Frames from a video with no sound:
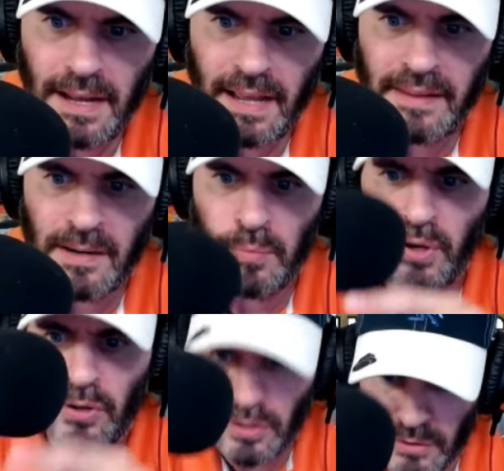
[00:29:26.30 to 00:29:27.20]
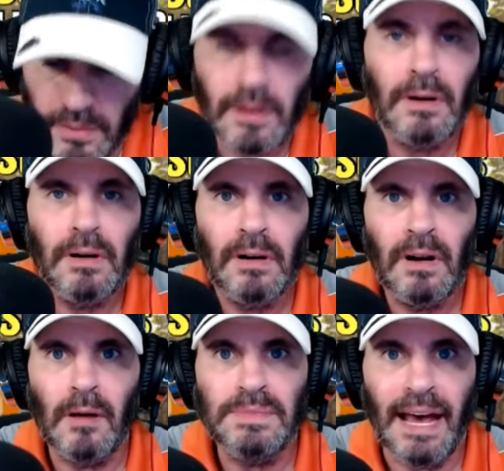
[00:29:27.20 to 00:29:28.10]
And then a balloon
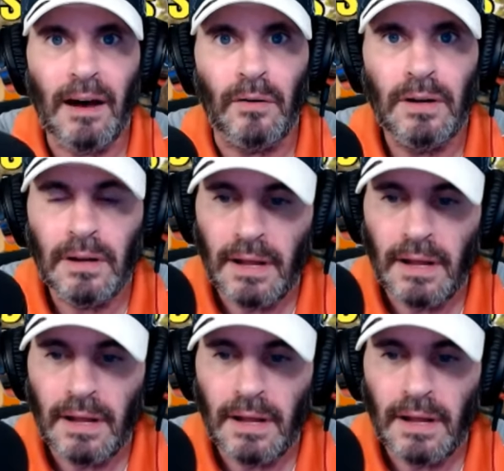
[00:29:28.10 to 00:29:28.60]
comes out.